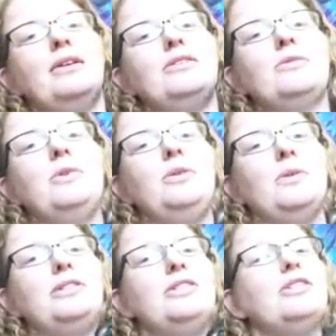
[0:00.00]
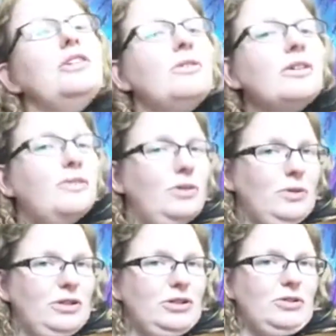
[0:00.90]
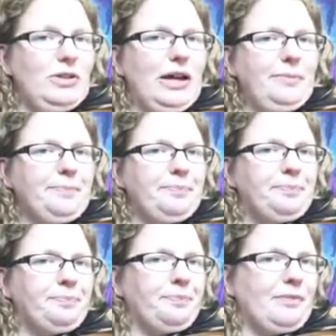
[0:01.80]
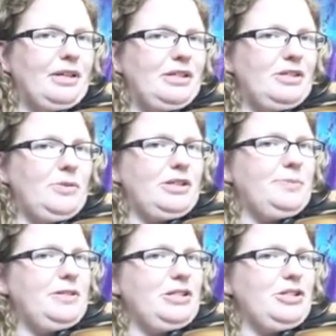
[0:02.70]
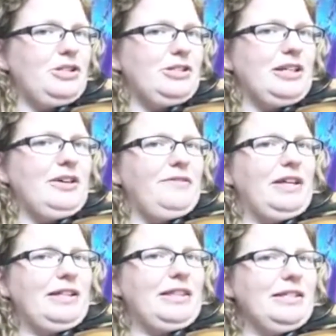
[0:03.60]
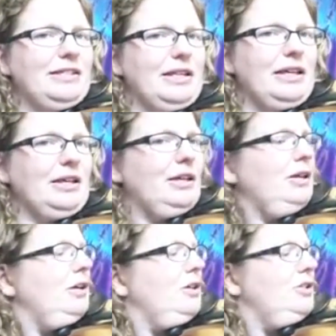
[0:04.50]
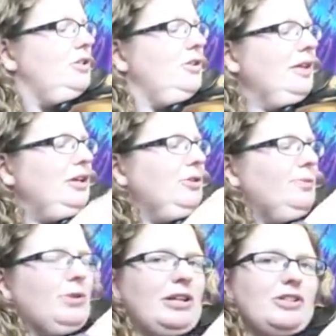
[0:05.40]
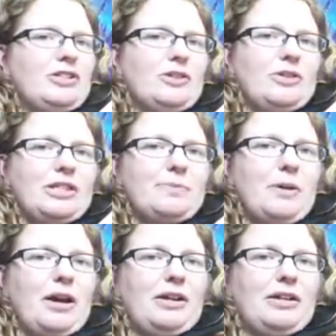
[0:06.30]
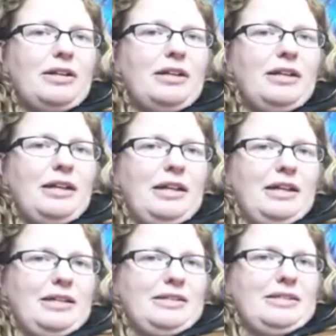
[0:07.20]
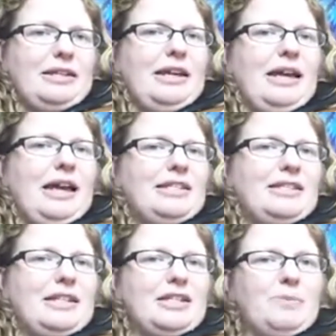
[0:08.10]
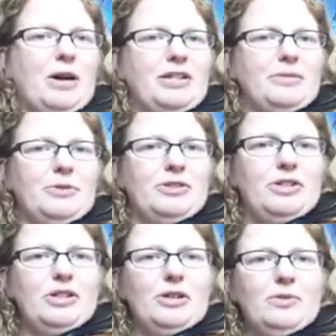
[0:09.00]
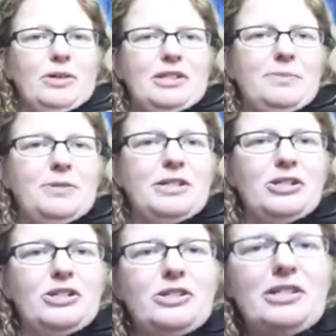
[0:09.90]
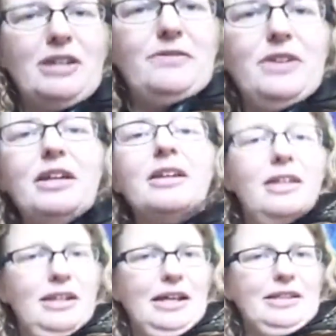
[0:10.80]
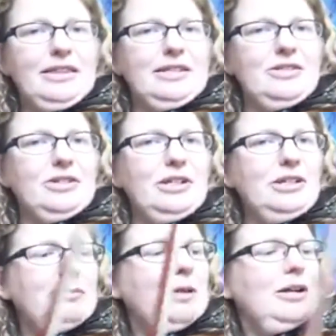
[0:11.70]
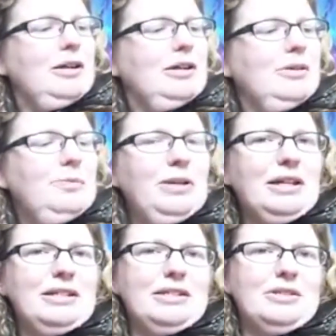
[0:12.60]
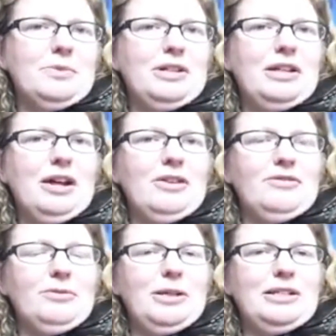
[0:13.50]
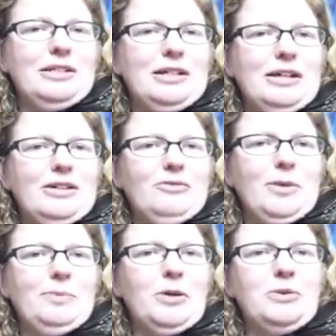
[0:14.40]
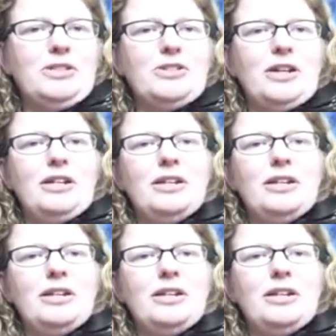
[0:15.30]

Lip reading: So what you want to do, if you're going to do that, is you want to position yourself like this so that your bridge, so this part, is as thin as possible. So you don't want to position yourself like this looking in the mirror because it's really hard for me to tell if my bow is straight.